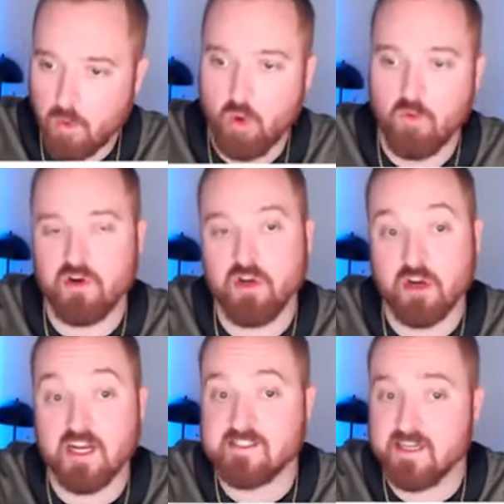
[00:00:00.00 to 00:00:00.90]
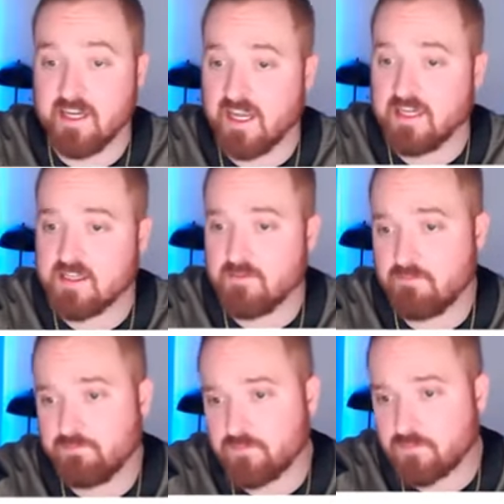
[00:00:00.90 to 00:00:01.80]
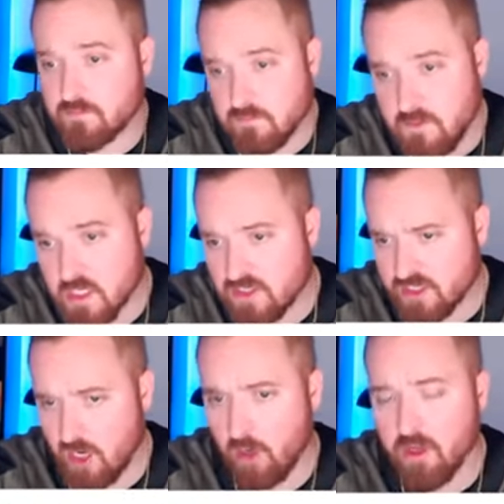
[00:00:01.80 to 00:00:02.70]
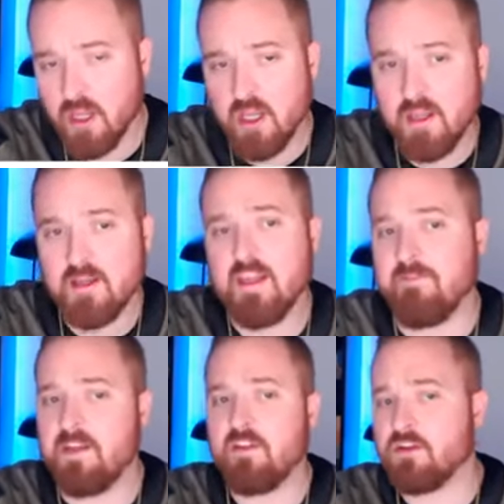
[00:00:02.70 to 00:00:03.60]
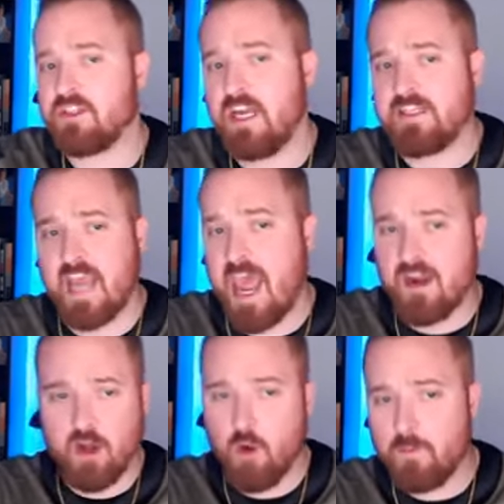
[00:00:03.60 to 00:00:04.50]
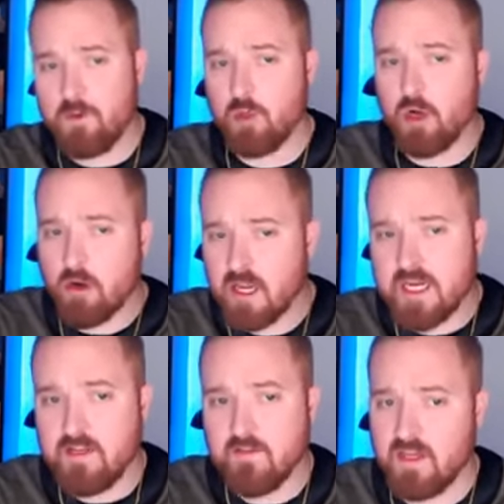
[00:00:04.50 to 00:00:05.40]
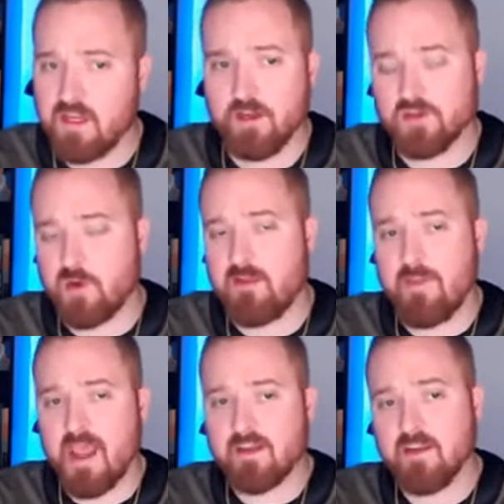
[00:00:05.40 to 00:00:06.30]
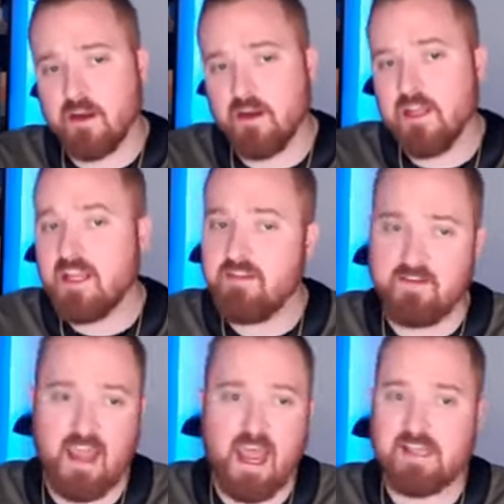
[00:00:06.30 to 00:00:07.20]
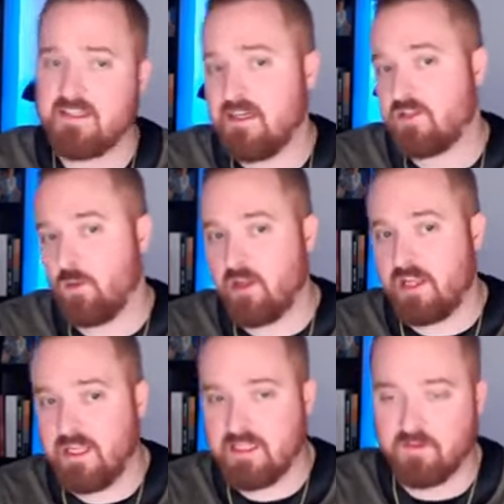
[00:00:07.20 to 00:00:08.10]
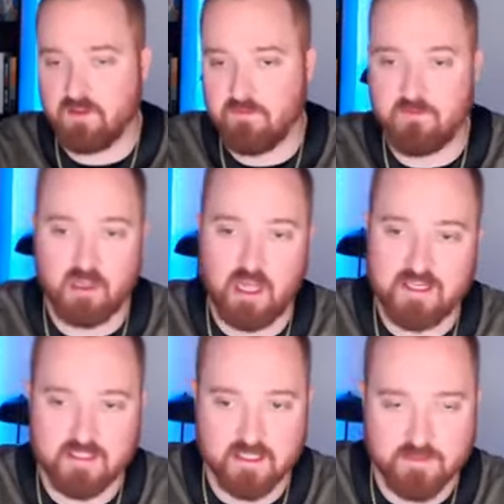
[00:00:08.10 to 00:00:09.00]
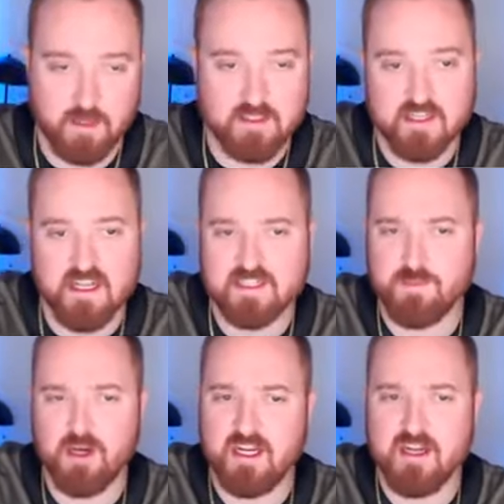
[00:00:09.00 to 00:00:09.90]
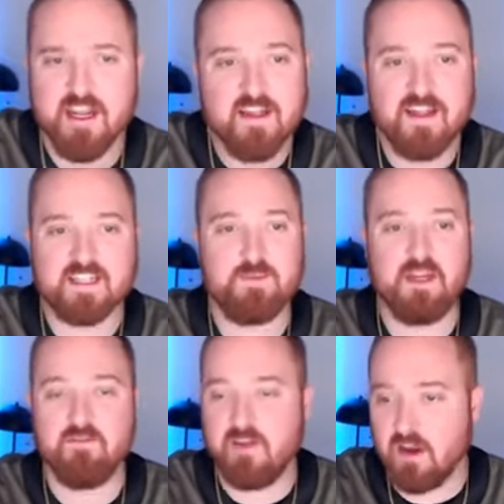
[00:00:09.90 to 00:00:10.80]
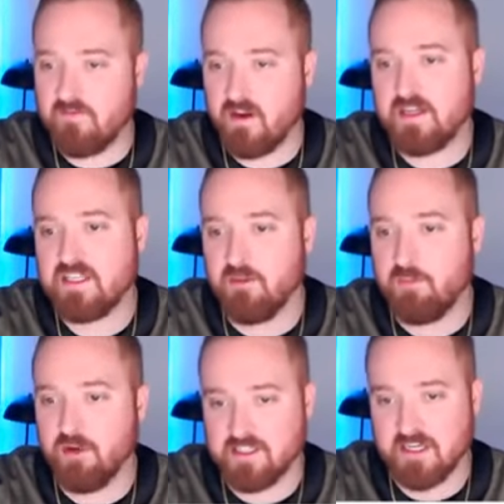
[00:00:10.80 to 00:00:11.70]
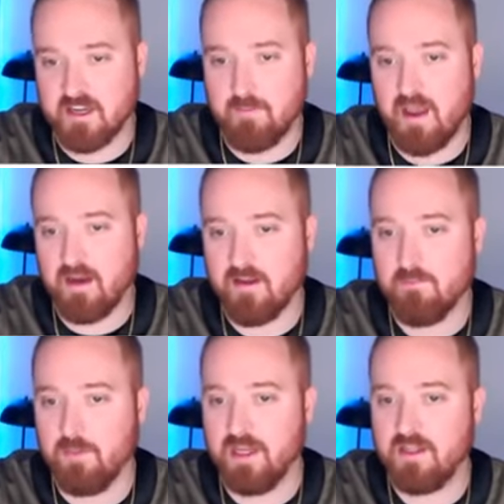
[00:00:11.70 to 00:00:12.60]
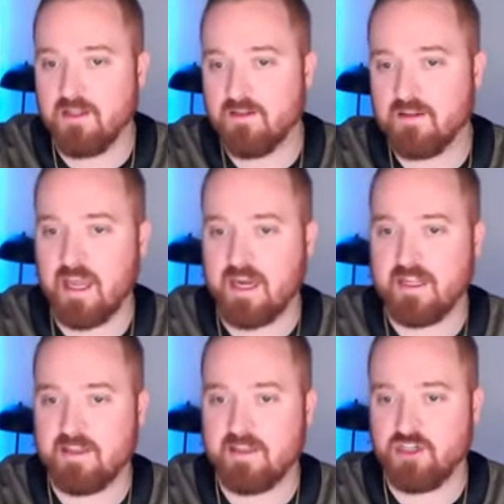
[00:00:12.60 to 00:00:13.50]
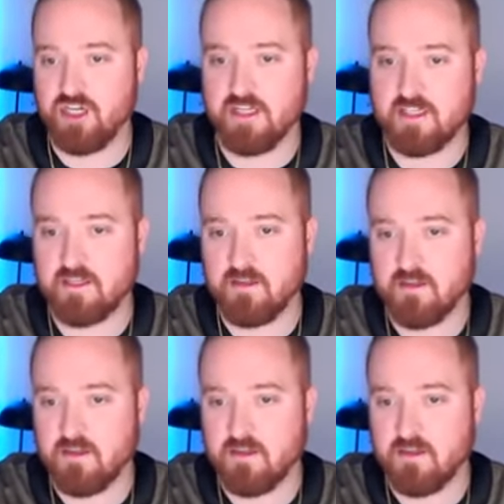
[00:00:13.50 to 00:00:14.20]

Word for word: over your custody case. So if either state's had an open one already, then it goes right back there. If it hasn't, it's where the kids have lived for the last six months. And that's putting that's being very, very simplistic about it, but kind of get the gist.